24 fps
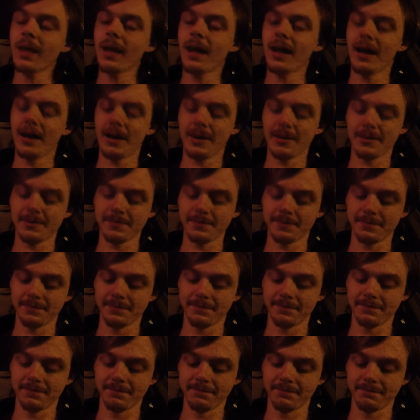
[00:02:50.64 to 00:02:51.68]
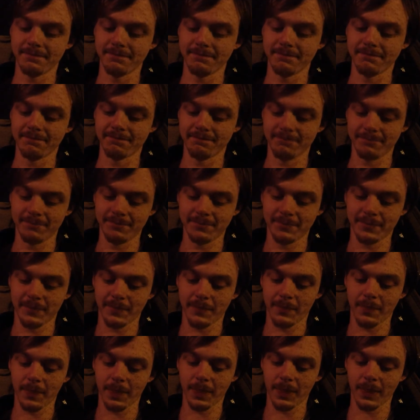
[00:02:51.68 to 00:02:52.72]
And
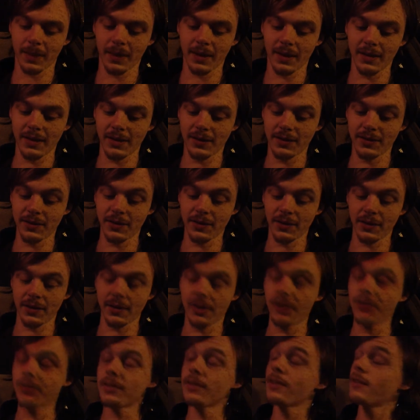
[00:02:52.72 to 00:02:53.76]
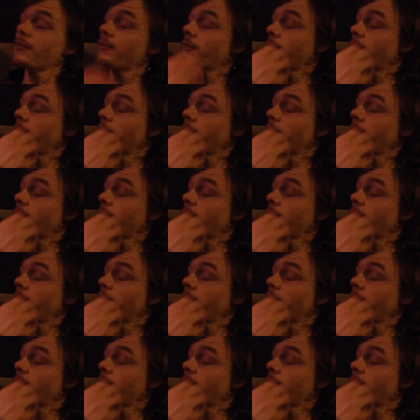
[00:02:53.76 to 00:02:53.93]
this is the